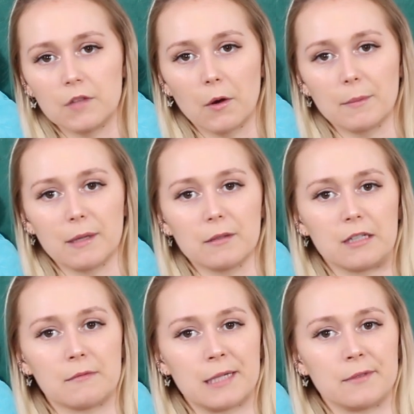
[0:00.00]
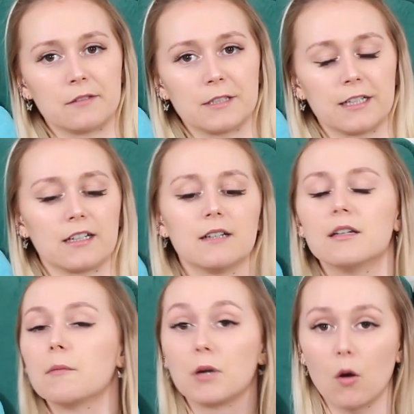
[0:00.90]
No, I might it might be over here,
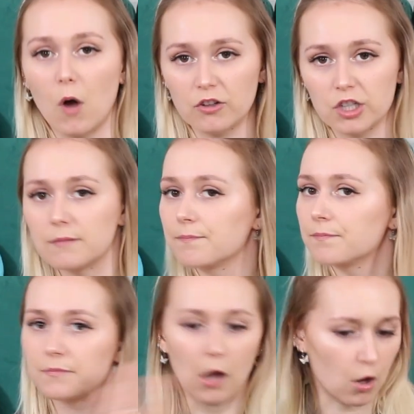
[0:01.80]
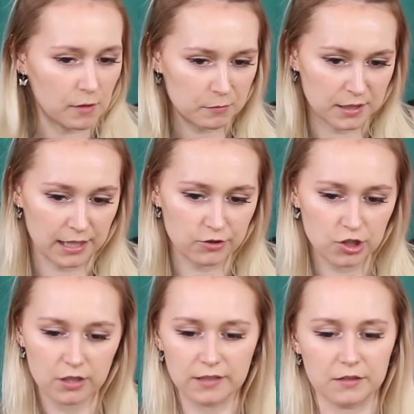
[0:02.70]
but go watch it all about
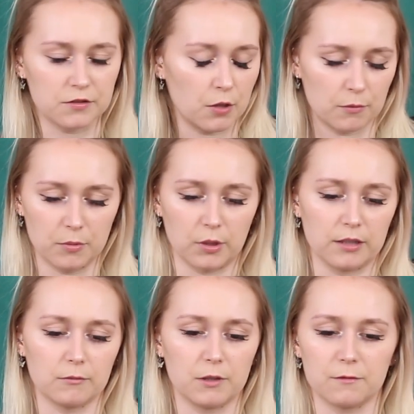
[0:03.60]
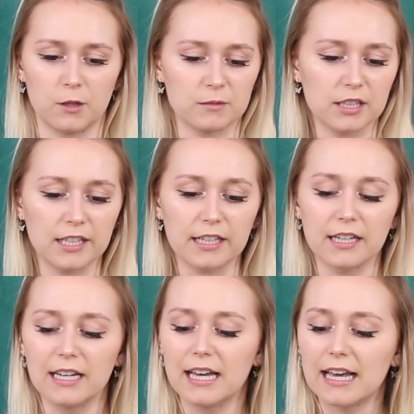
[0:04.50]
pH because it's so important when formulating.